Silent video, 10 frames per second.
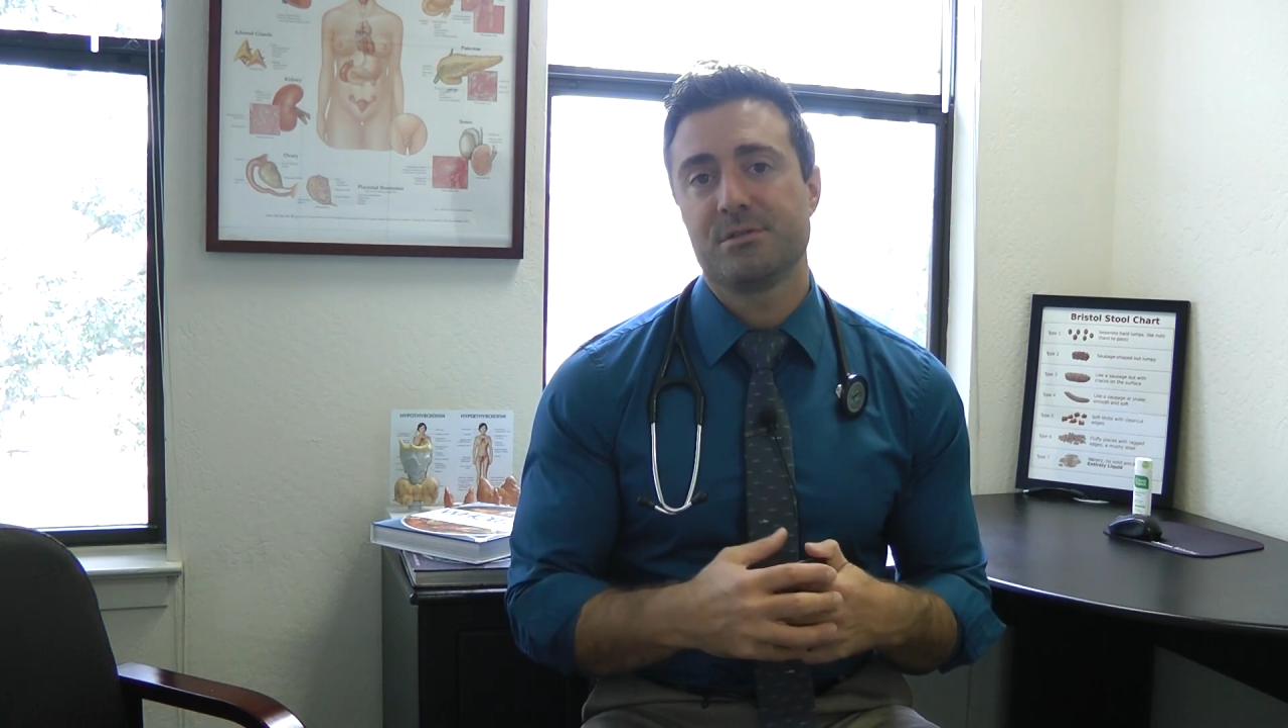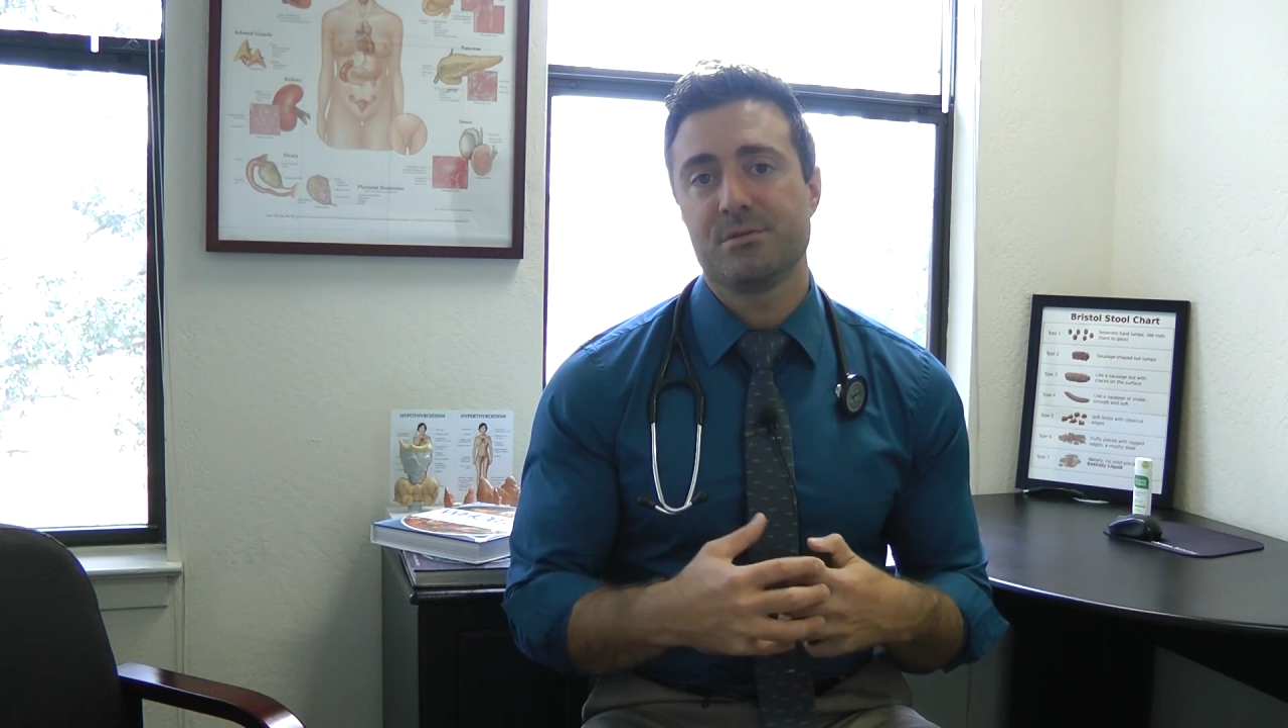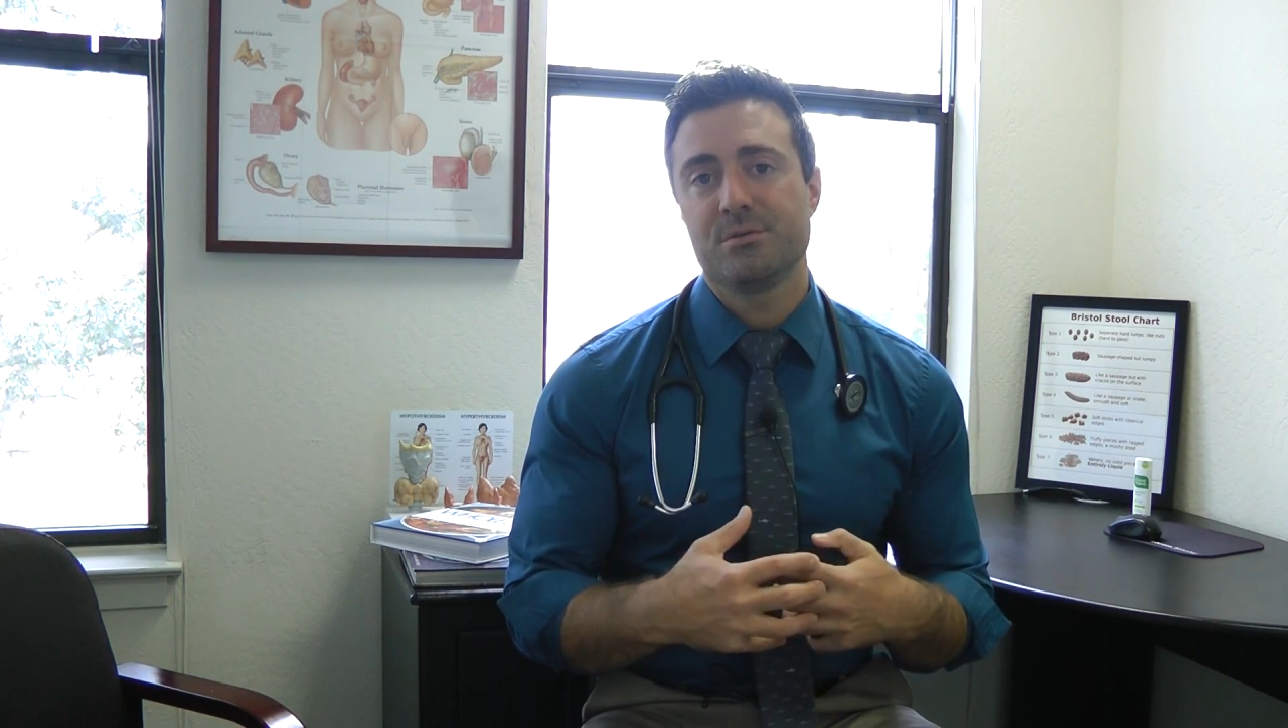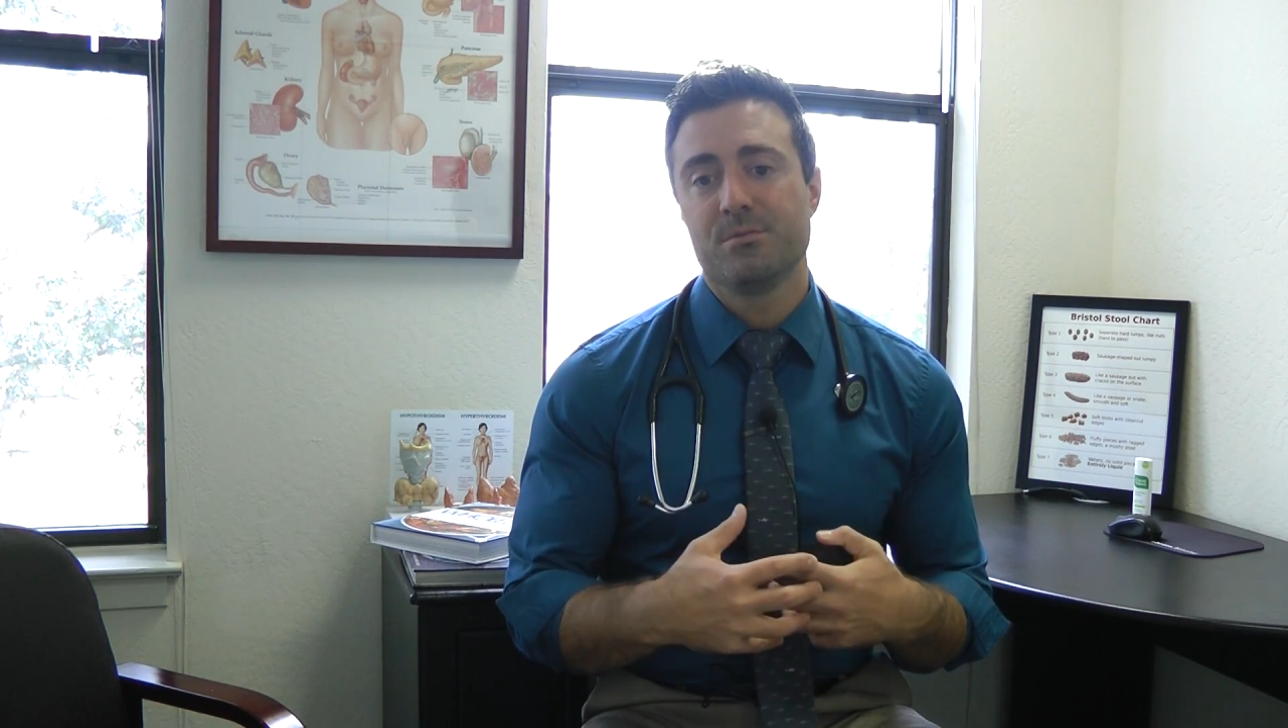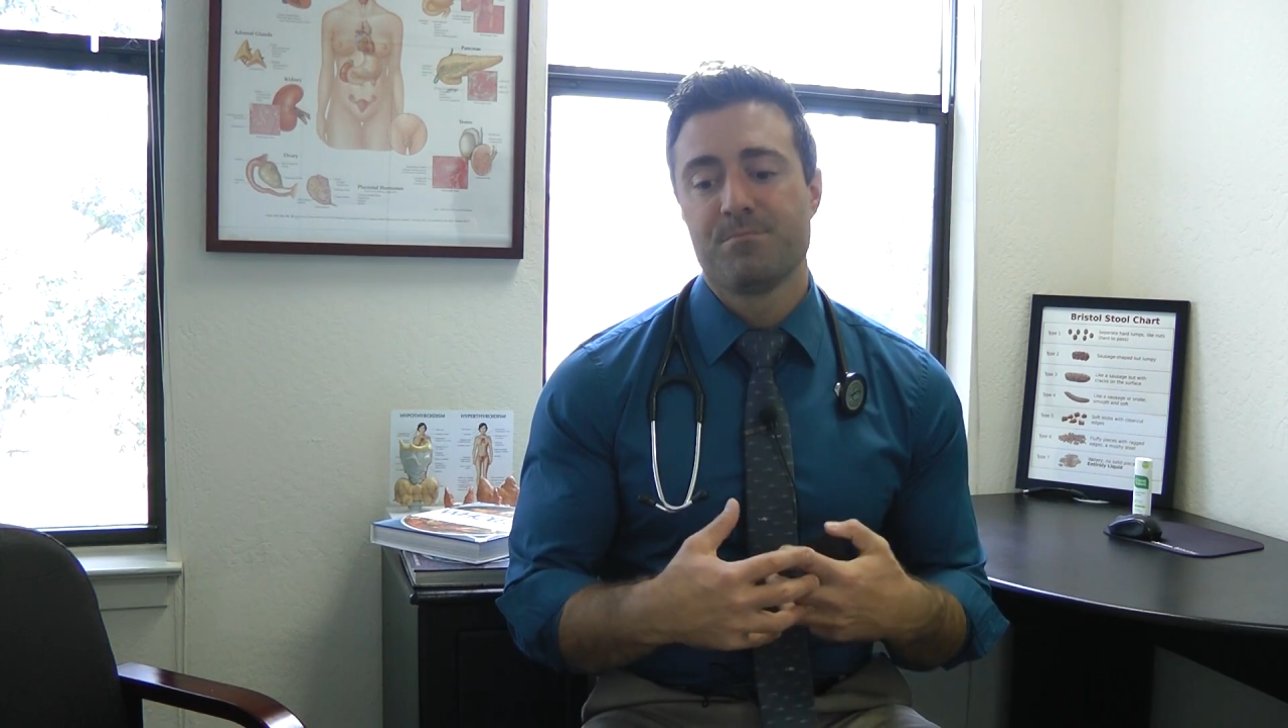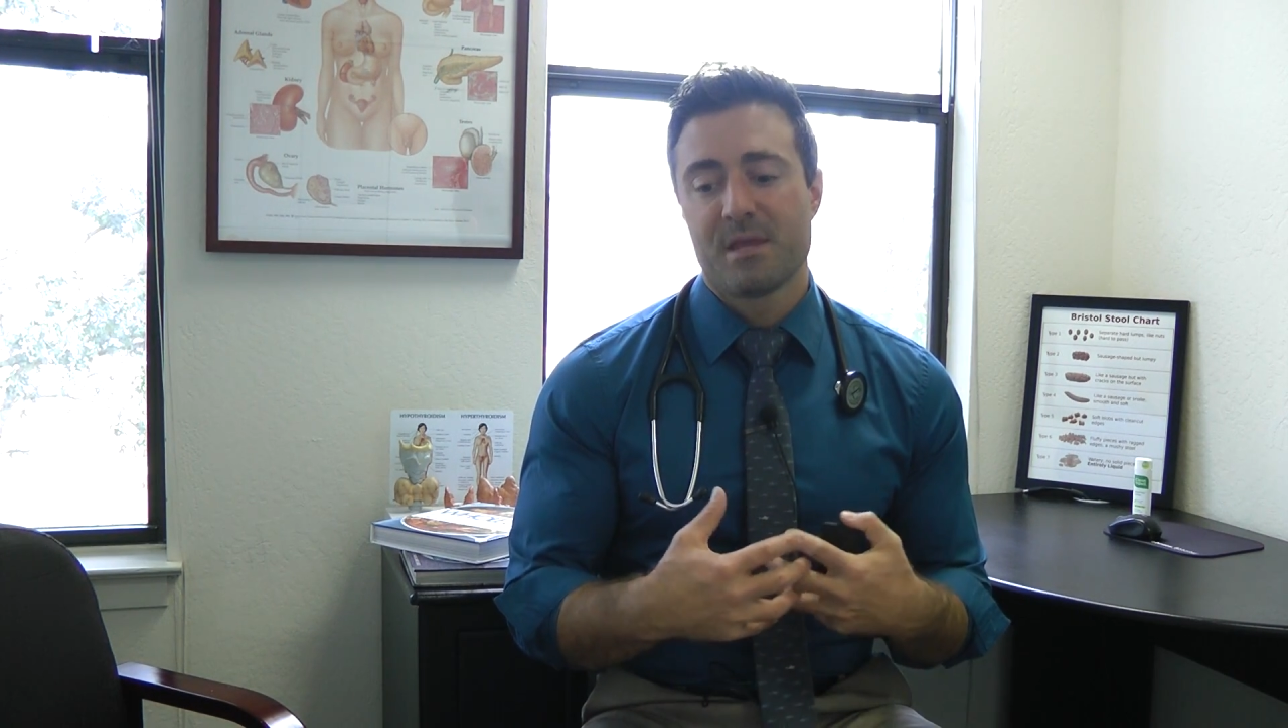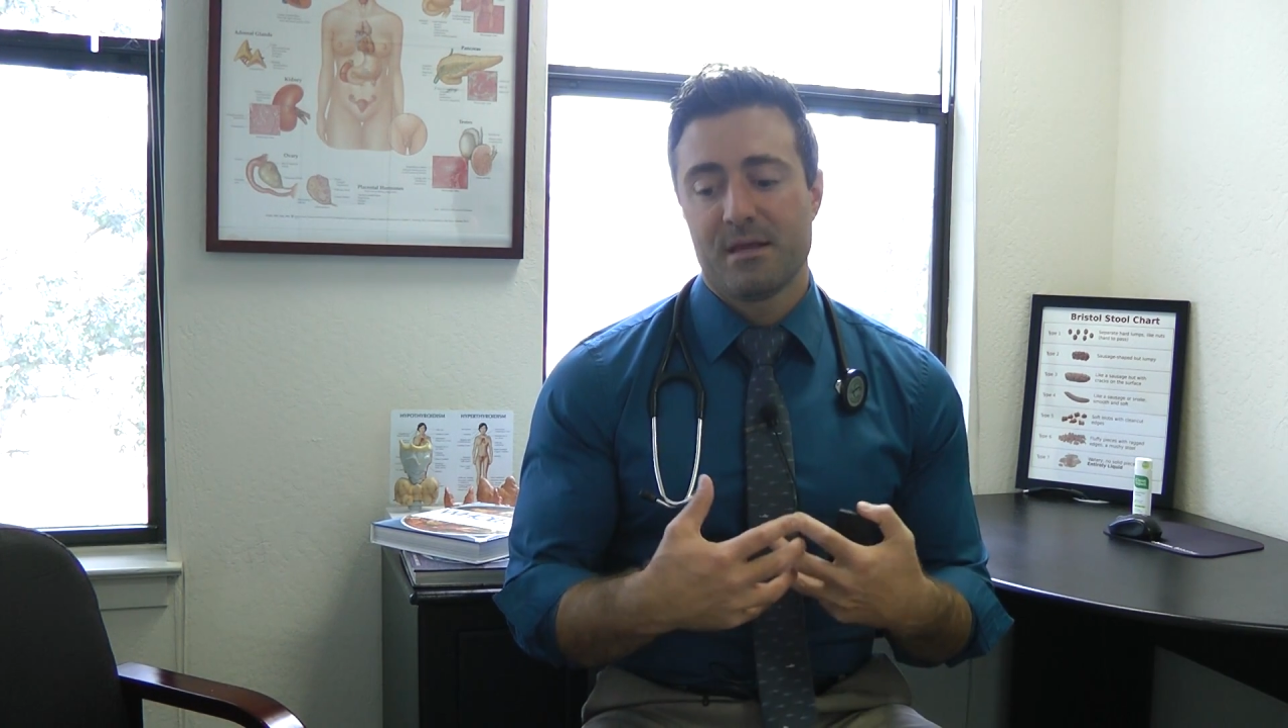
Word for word: you